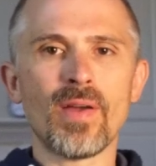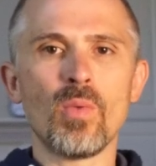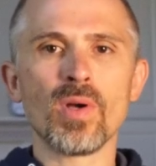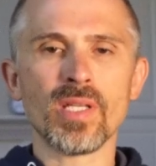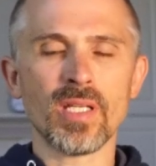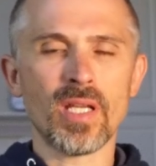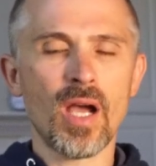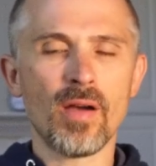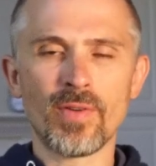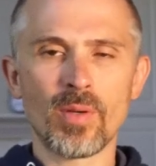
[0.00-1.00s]
I wasn't
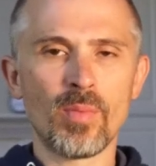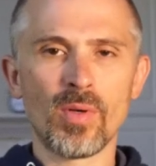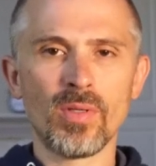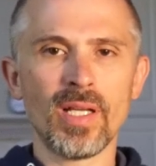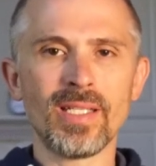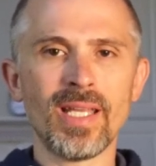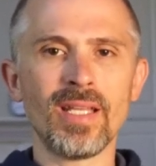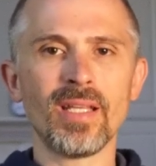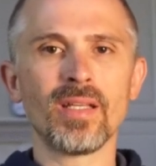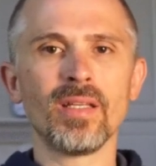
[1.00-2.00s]
comfortable
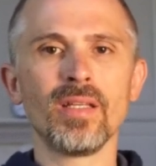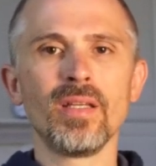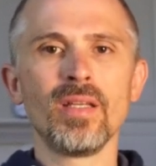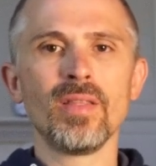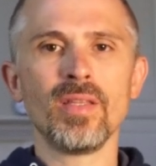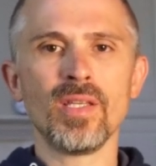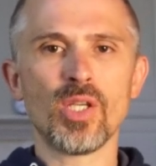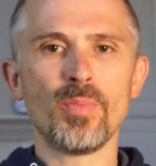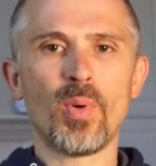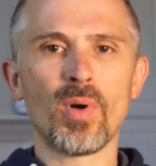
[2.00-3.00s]
attending these
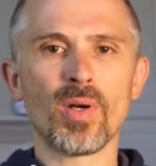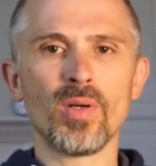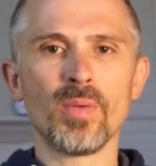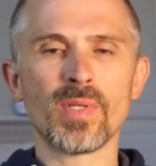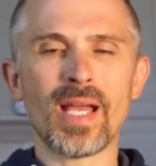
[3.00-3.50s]
support groups.